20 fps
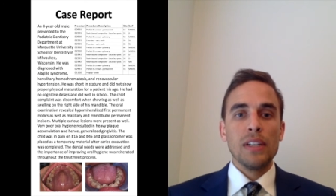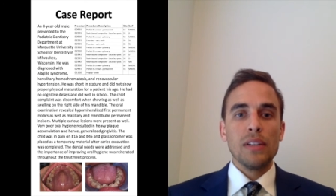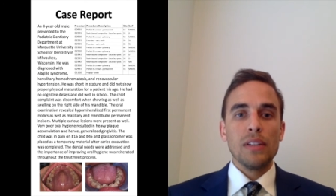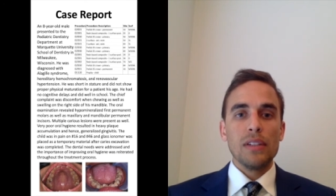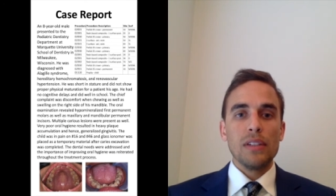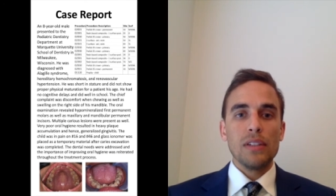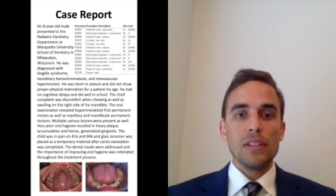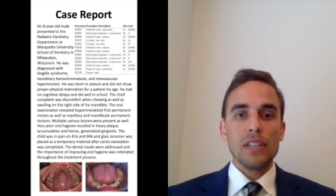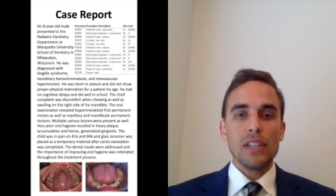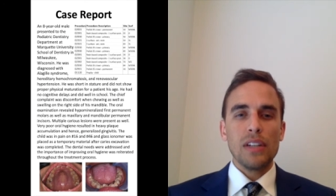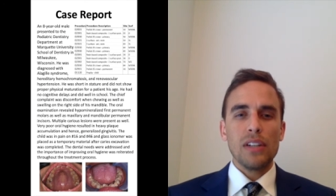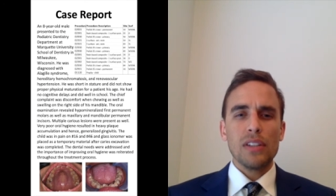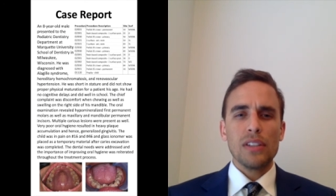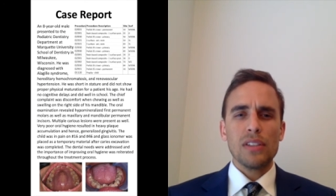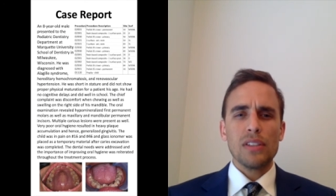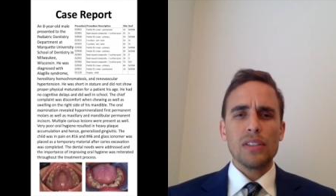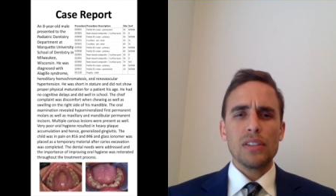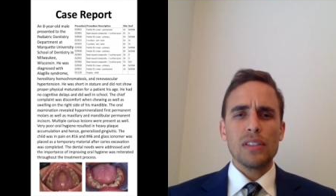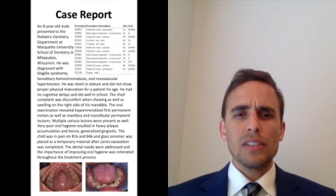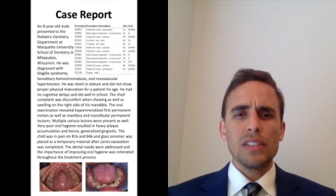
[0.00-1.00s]
You can
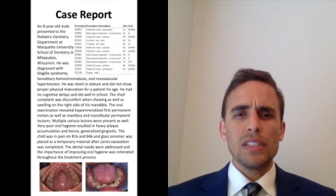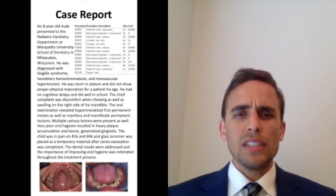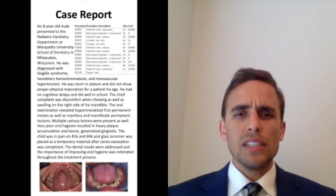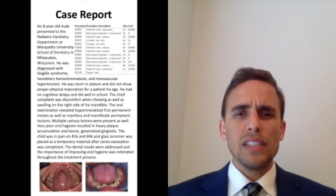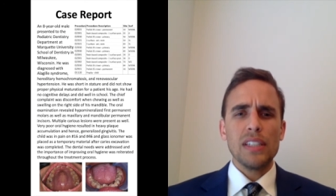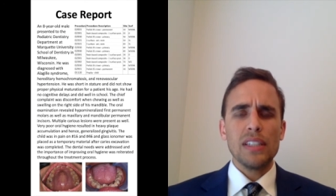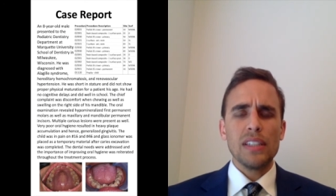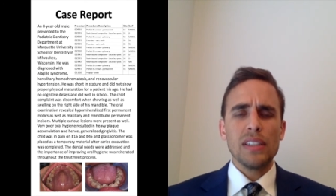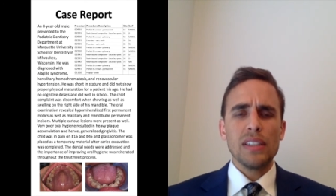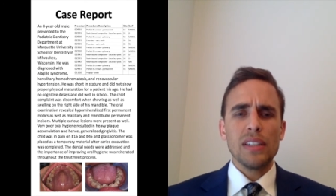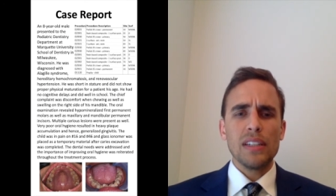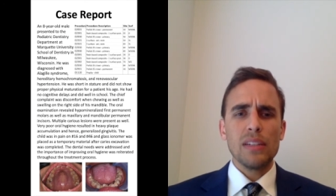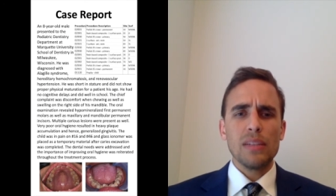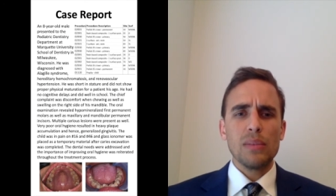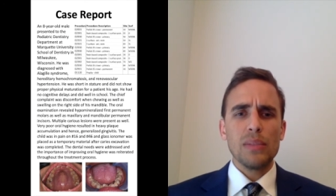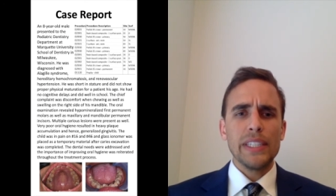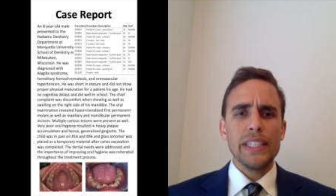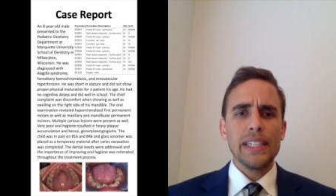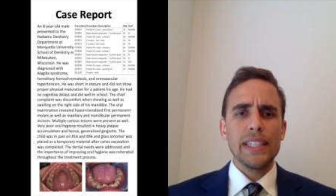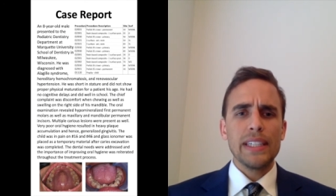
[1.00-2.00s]
also see that
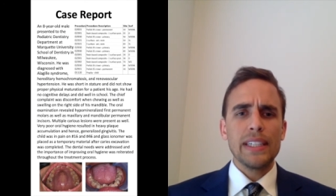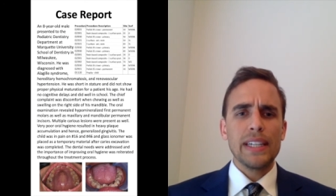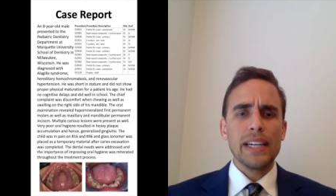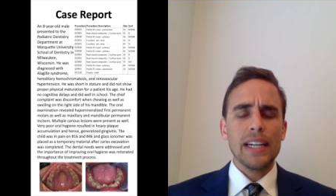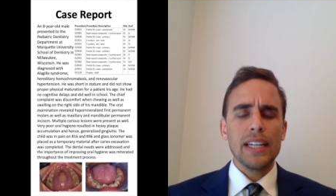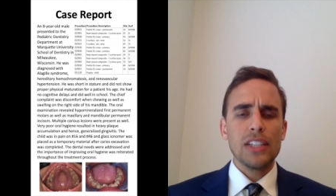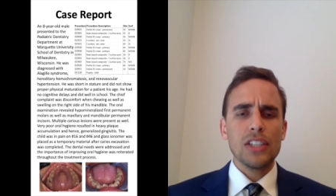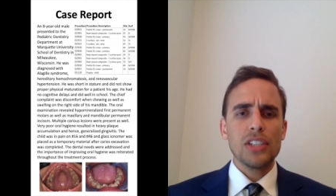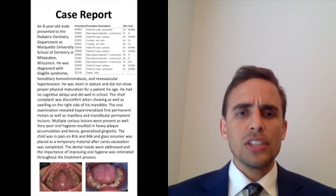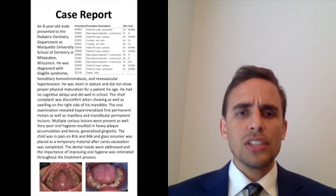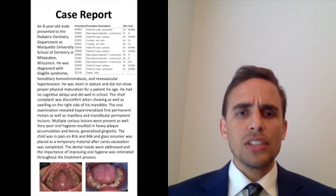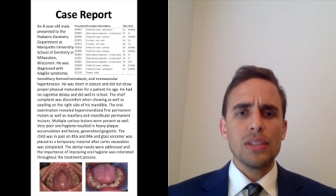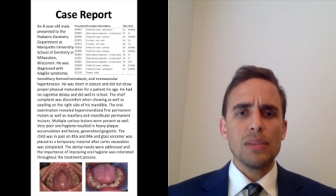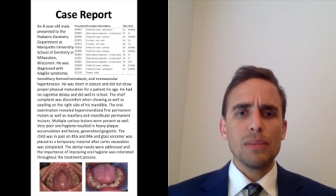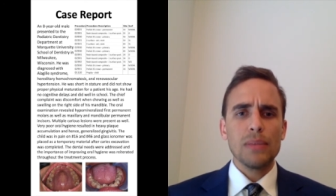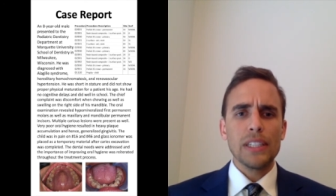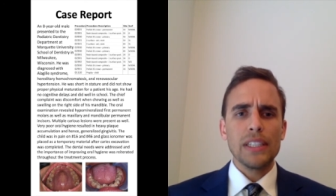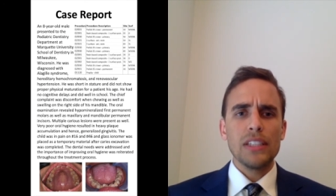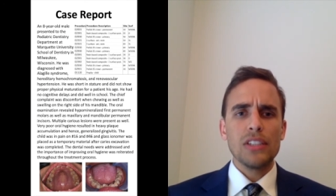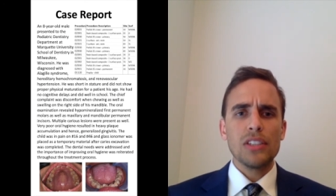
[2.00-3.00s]
we did catch
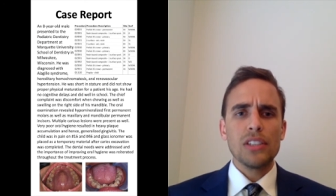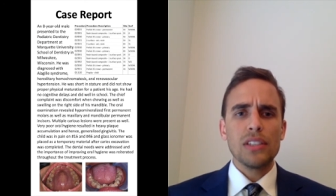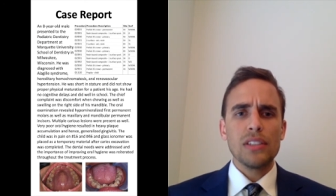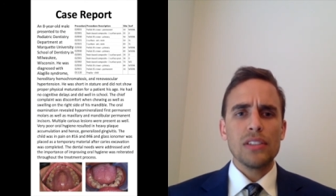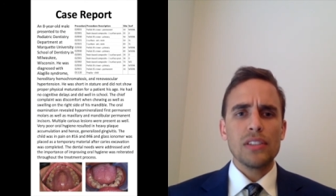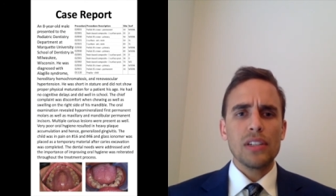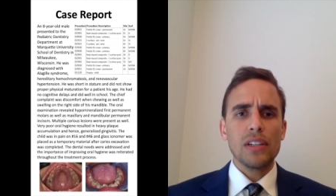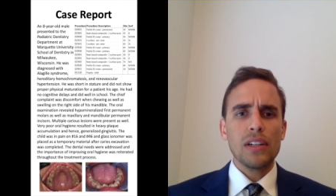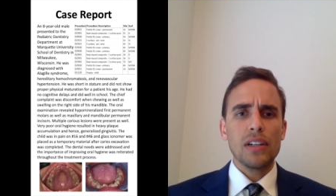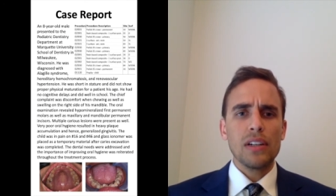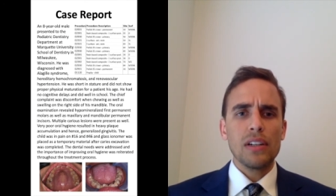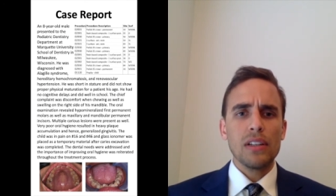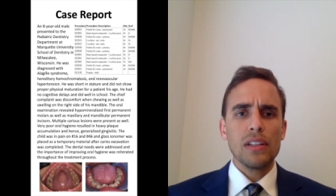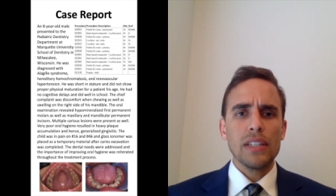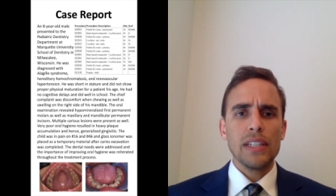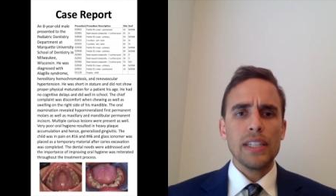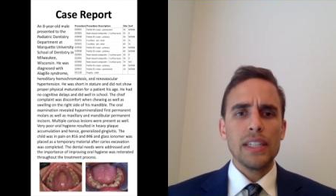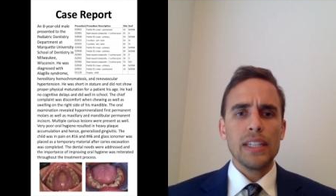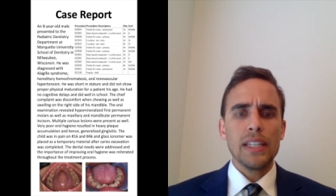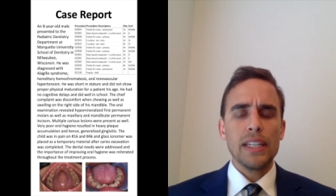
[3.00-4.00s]
some lesions
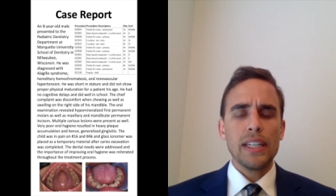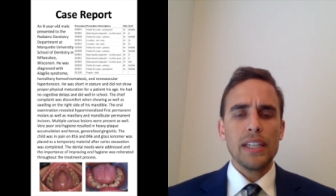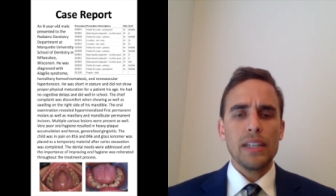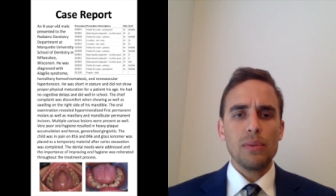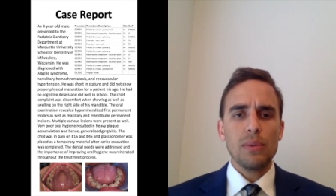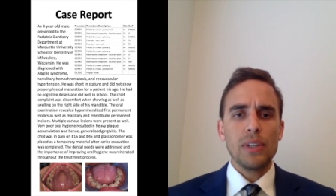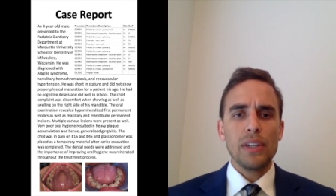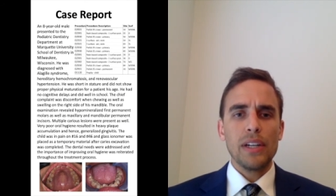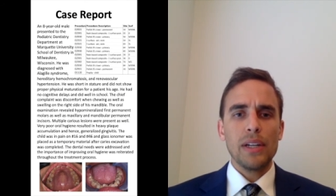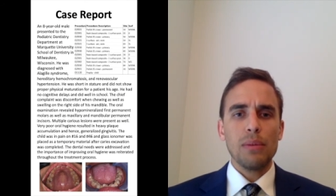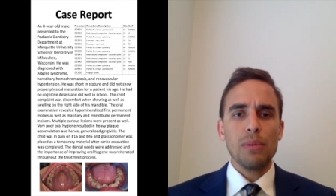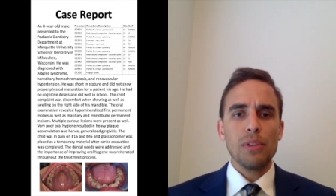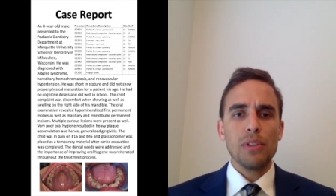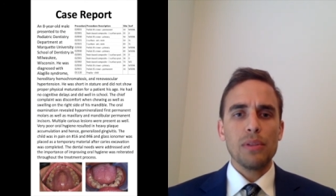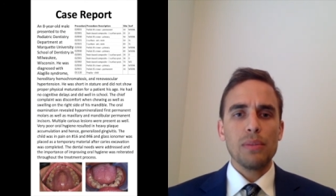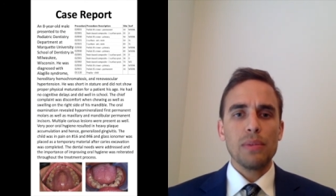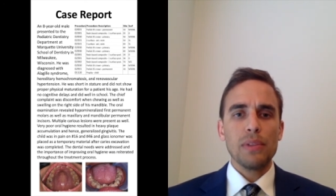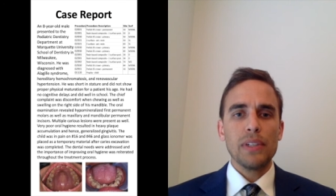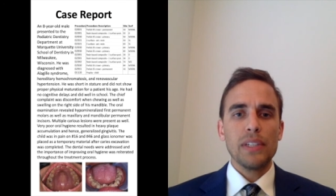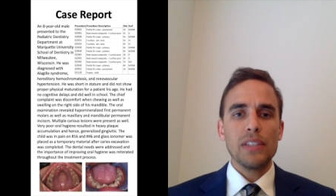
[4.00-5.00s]
early and we were able to
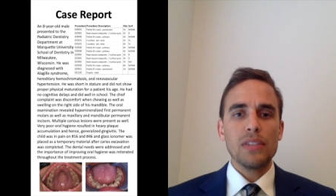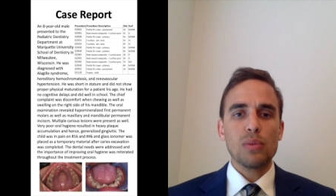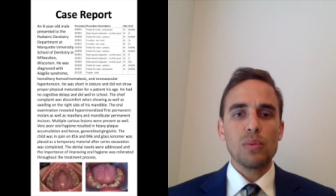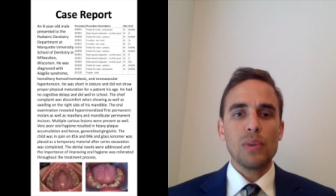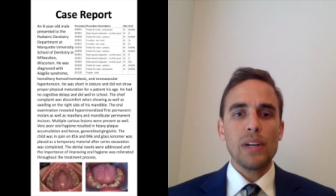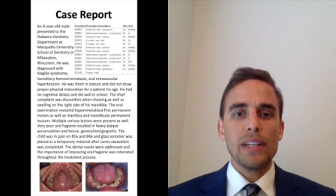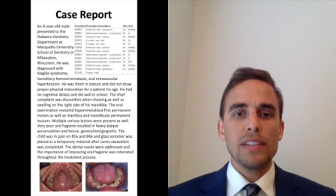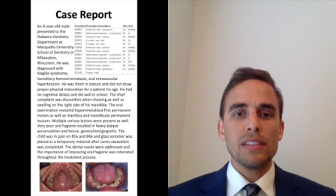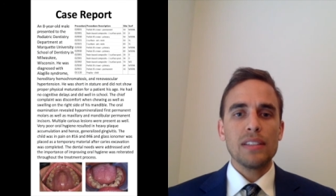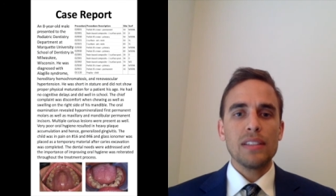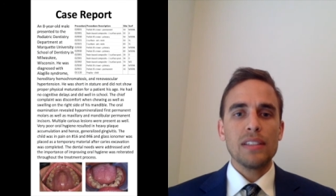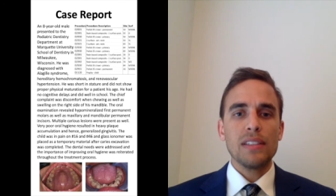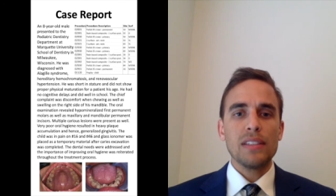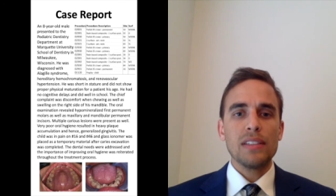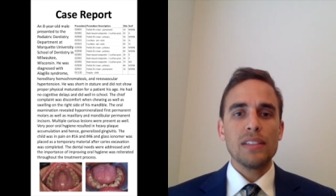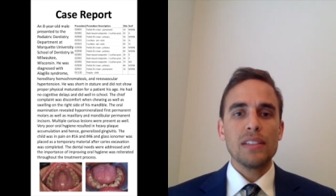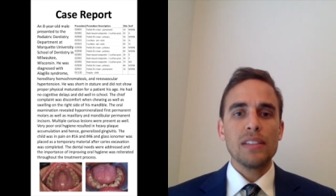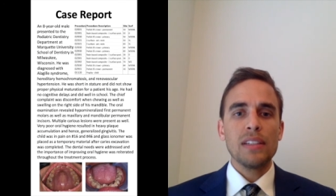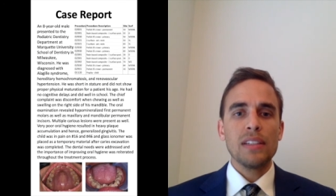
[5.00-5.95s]
place resins,